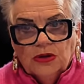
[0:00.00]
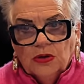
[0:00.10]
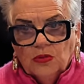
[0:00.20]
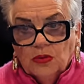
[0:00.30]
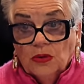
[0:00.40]

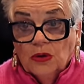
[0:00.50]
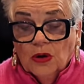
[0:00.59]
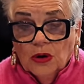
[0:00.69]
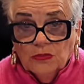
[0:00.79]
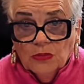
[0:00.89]
You will
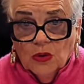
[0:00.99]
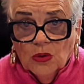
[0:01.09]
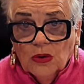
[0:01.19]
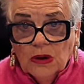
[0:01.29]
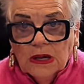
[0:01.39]
learn
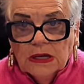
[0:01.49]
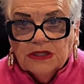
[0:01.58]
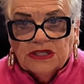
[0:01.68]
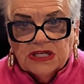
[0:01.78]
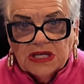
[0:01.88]
more,
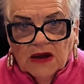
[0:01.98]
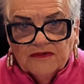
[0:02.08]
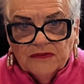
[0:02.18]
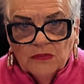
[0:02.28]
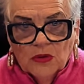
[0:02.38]

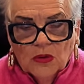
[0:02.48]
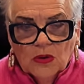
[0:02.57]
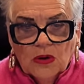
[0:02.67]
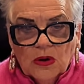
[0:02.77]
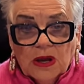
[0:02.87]
discover
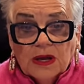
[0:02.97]
more,